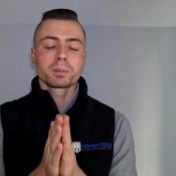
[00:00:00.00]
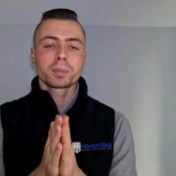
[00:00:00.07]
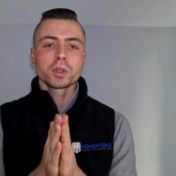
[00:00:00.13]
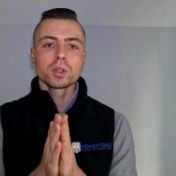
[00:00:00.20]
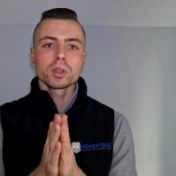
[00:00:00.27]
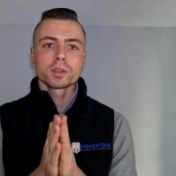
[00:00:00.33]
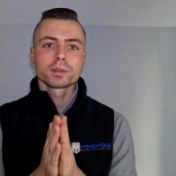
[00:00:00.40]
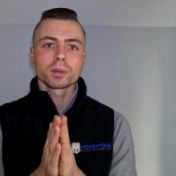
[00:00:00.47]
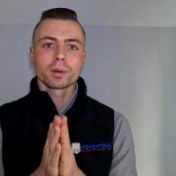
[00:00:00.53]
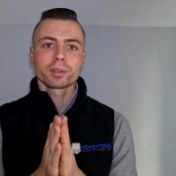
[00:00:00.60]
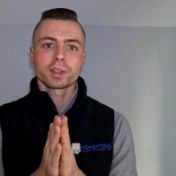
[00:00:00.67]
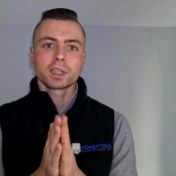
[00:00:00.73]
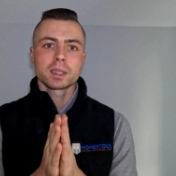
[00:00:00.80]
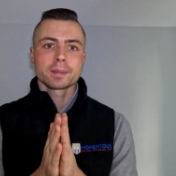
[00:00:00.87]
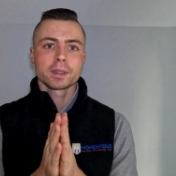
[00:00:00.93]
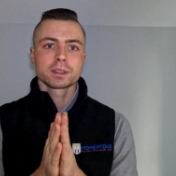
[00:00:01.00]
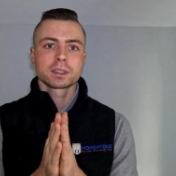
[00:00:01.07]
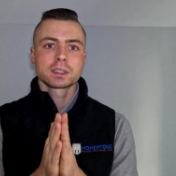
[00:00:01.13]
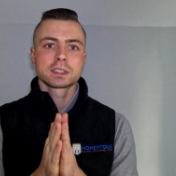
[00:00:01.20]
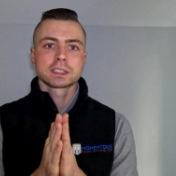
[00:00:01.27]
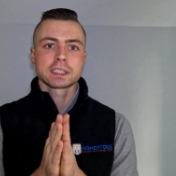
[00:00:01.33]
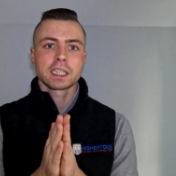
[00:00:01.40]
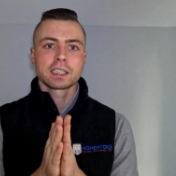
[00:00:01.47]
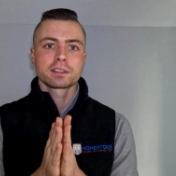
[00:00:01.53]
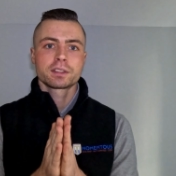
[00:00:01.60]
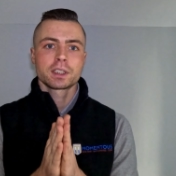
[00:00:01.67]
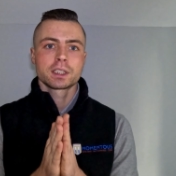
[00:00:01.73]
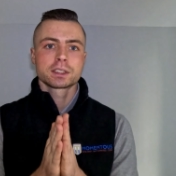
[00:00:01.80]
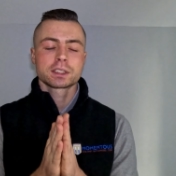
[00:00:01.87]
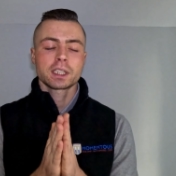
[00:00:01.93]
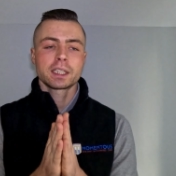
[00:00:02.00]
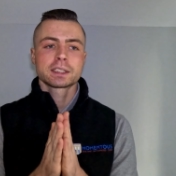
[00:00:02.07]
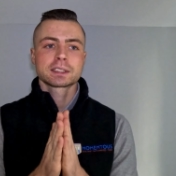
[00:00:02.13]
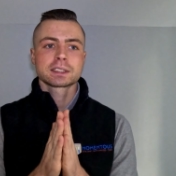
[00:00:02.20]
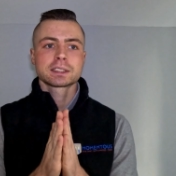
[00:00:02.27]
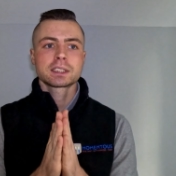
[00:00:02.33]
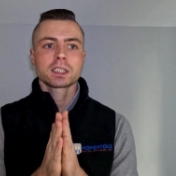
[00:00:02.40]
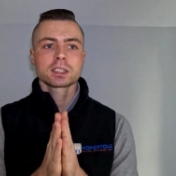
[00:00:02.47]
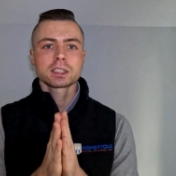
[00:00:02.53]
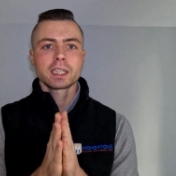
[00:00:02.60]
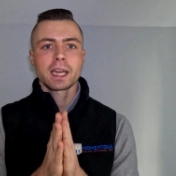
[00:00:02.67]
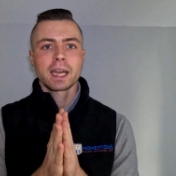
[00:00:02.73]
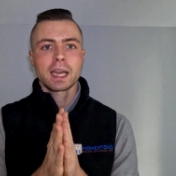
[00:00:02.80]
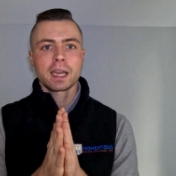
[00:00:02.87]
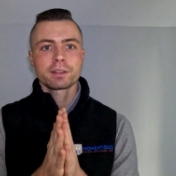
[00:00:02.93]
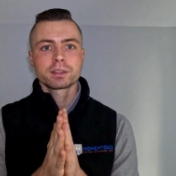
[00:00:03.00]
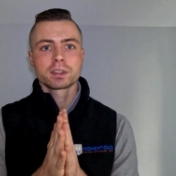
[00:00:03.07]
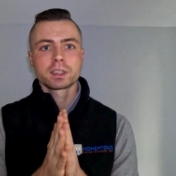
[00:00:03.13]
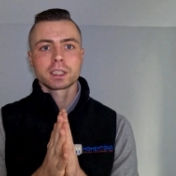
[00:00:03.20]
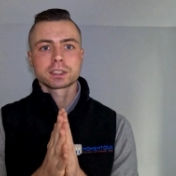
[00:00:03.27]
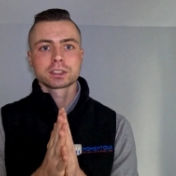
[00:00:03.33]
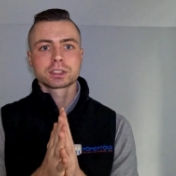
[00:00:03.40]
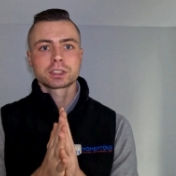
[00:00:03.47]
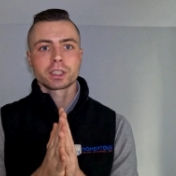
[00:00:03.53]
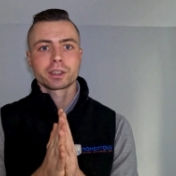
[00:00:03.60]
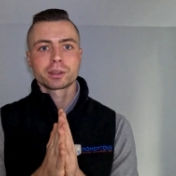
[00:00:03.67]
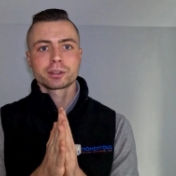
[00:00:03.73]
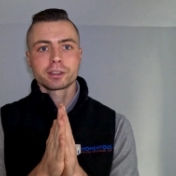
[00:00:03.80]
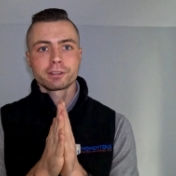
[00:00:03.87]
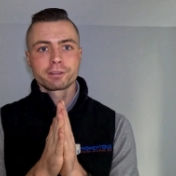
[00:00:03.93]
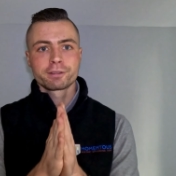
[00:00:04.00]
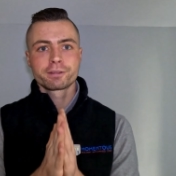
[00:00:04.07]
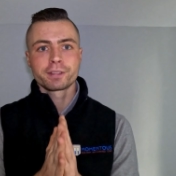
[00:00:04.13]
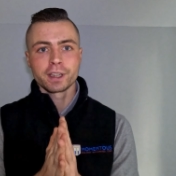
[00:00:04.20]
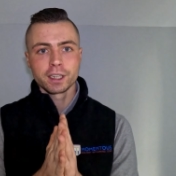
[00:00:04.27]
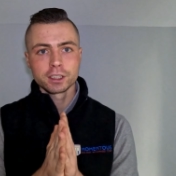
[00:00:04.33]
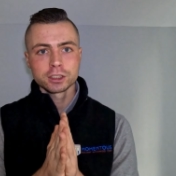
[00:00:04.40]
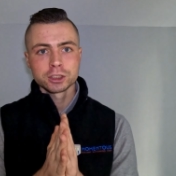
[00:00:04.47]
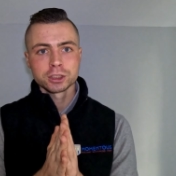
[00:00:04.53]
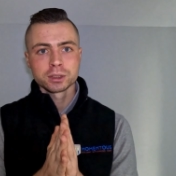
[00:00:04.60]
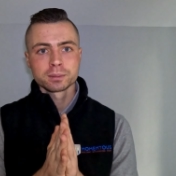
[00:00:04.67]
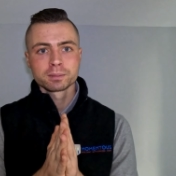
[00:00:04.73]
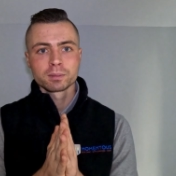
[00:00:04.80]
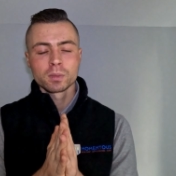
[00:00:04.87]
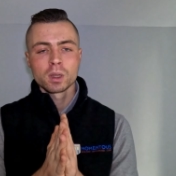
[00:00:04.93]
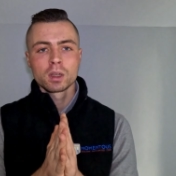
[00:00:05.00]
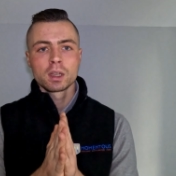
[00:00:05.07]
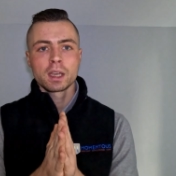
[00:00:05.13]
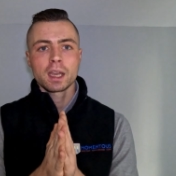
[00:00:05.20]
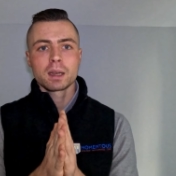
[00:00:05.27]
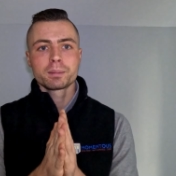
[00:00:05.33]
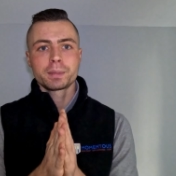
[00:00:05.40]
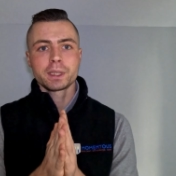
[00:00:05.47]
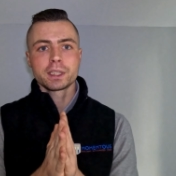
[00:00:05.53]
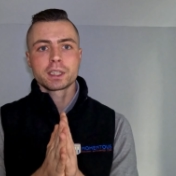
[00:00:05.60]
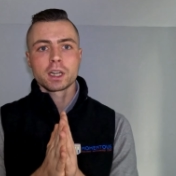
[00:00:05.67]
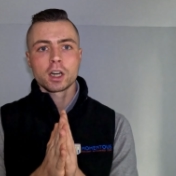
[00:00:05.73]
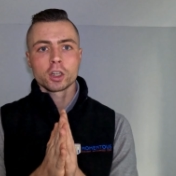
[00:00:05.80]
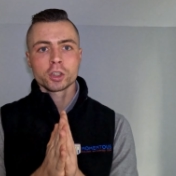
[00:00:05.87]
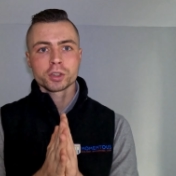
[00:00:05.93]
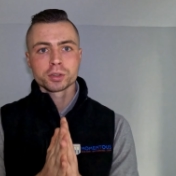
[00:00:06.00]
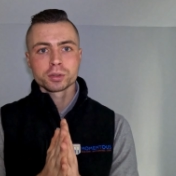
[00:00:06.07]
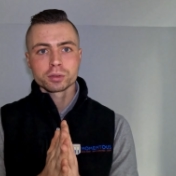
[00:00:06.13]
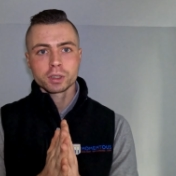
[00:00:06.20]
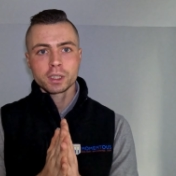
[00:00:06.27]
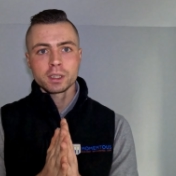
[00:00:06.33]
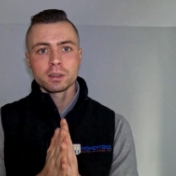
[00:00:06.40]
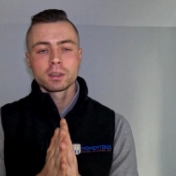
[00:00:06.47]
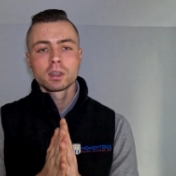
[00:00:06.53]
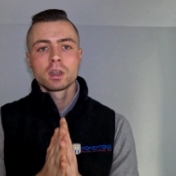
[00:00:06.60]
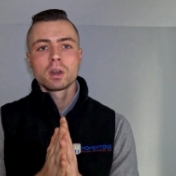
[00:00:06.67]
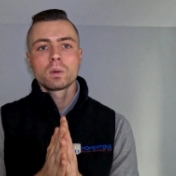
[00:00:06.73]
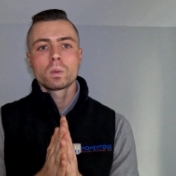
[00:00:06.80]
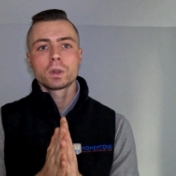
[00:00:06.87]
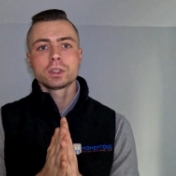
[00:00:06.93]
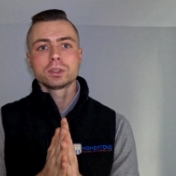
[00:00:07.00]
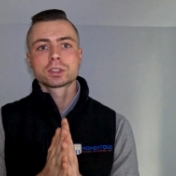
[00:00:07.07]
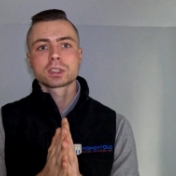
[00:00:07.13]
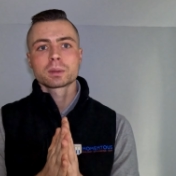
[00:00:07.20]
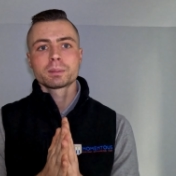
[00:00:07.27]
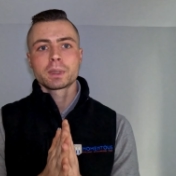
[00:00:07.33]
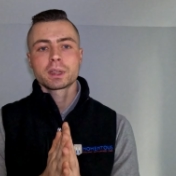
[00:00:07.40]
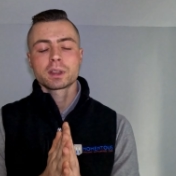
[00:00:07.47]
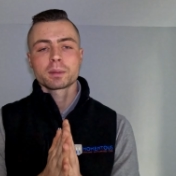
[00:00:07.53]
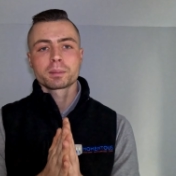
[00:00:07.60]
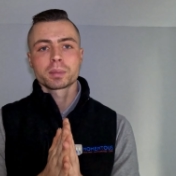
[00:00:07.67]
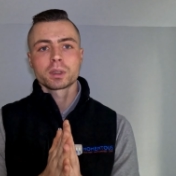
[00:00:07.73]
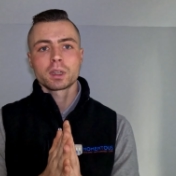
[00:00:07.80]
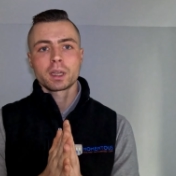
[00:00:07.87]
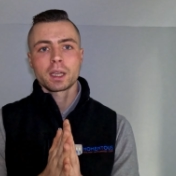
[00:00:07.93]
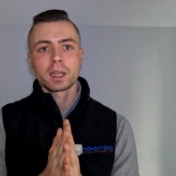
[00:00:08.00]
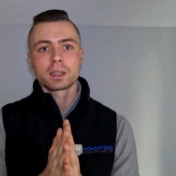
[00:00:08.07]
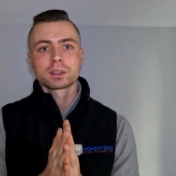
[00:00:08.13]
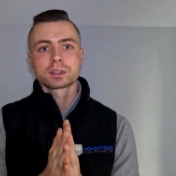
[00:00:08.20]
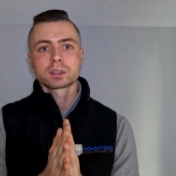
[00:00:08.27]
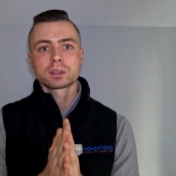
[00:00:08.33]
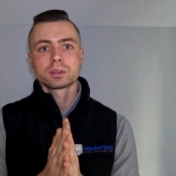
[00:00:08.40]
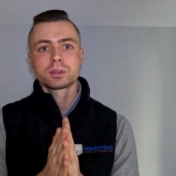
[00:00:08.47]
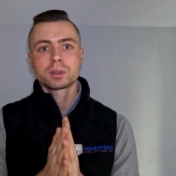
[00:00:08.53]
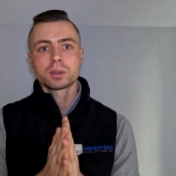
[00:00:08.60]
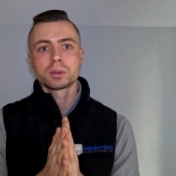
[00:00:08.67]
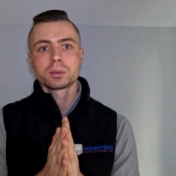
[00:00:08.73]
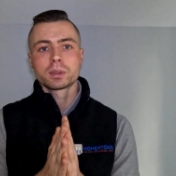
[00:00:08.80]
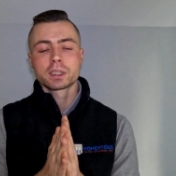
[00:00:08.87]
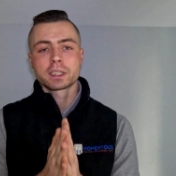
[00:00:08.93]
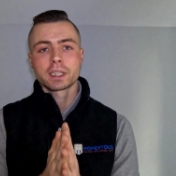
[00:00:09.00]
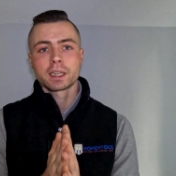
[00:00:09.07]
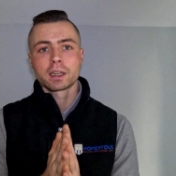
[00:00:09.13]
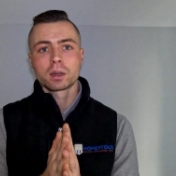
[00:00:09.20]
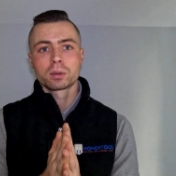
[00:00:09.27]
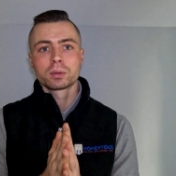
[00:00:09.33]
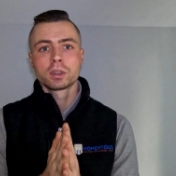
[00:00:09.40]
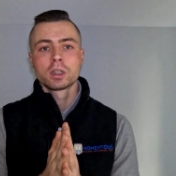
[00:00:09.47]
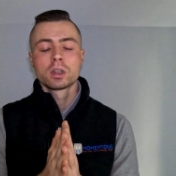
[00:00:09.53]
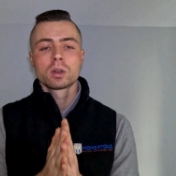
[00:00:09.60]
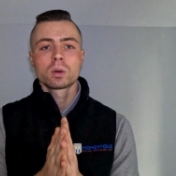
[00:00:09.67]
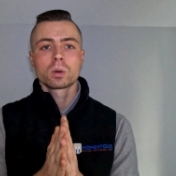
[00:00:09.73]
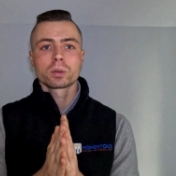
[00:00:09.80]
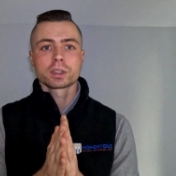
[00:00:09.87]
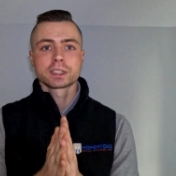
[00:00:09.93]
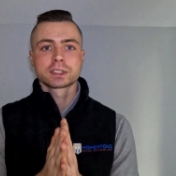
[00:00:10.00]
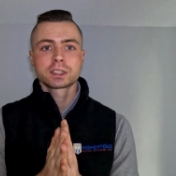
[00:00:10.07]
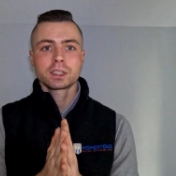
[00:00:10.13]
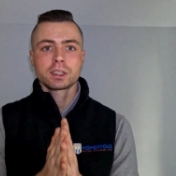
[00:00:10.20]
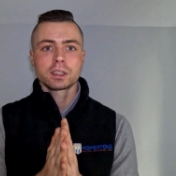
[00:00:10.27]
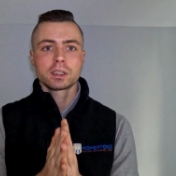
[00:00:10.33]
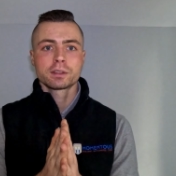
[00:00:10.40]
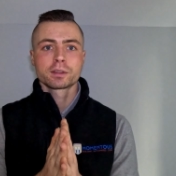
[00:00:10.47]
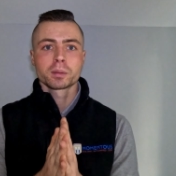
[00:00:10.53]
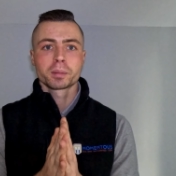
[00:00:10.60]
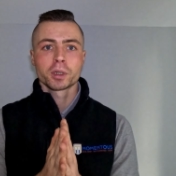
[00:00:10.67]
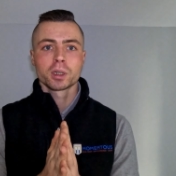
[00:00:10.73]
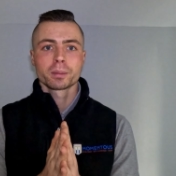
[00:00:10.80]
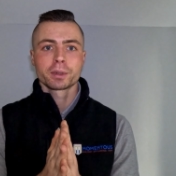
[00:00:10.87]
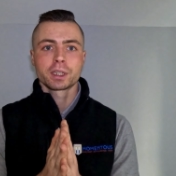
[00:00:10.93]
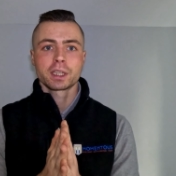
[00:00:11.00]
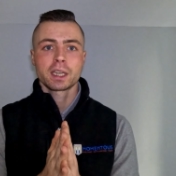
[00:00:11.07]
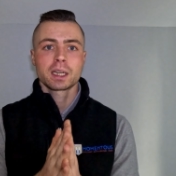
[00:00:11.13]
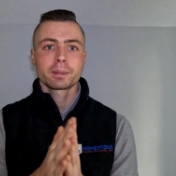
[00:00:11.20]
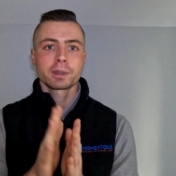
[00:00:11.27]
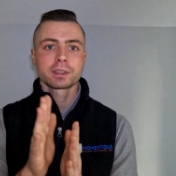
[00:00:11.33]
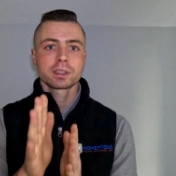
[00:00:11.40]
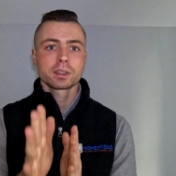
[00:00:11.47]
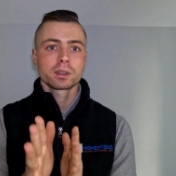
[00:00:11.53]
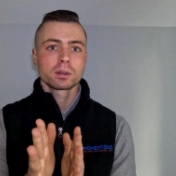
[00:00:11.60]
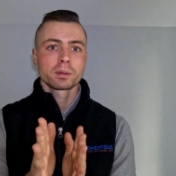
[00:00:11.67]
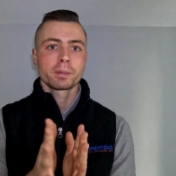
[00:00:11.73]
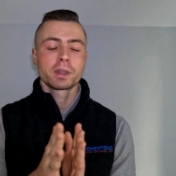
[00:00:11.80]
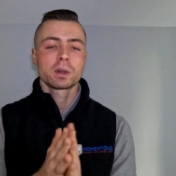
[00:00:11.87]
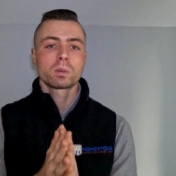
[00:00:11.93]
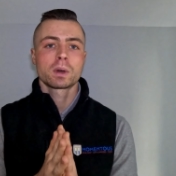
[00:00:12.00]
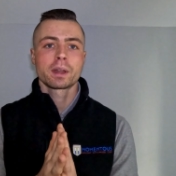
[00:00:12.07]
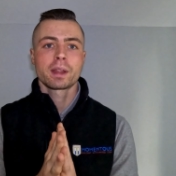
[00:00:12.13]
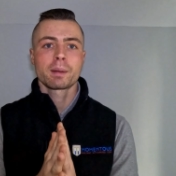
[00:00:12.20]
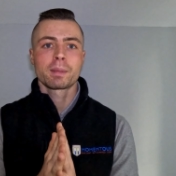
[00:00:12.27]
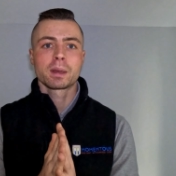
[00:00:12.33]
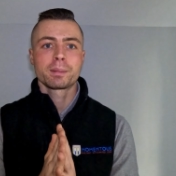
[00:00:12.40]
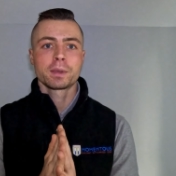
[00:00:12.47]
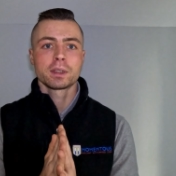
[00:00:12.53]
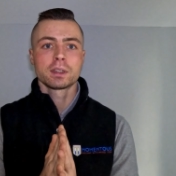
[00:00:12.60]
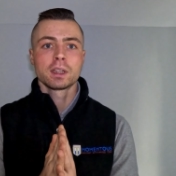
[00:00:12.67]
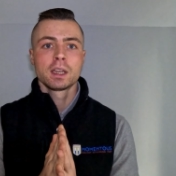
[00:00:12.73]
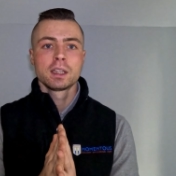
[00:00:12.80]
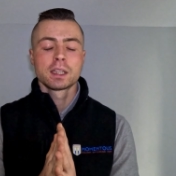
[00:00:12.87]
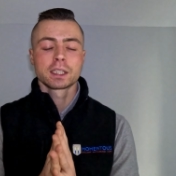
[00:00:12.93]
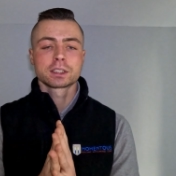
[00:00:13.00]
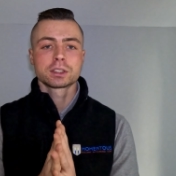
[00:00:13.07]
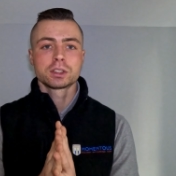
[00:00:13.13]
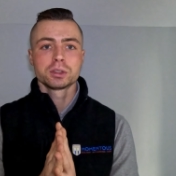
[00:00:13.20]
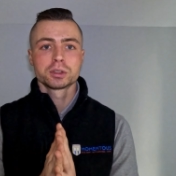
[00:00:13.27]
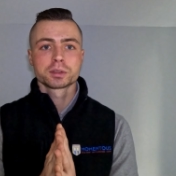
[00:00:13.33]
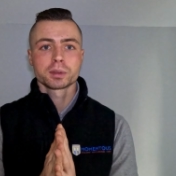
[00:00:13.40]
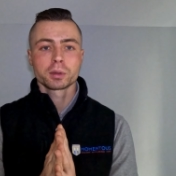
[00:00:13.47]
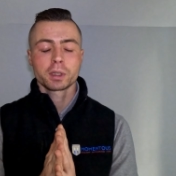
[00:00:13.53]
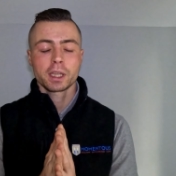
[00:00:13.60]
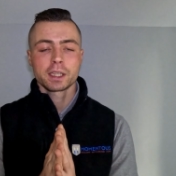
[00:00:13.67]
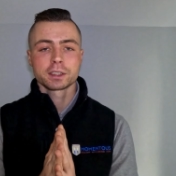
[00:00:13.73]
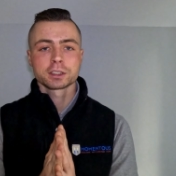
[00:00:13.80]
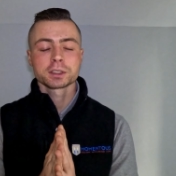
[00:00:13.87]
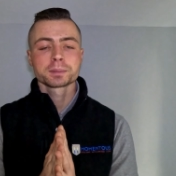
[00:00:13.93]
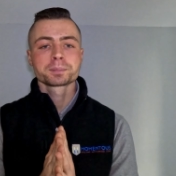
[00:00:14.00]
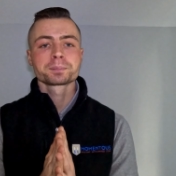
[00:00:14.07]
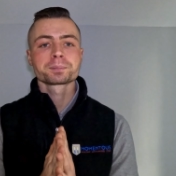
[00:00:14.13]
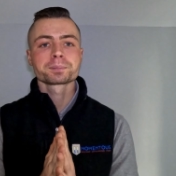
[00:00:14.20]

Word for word: beautiful thing about the design phase is it doesn't have to necessarily finish and be concrete when you submit the plans to the town or the city for permitting. And I'm going to tell you in a minute why that might be, that's a useful case.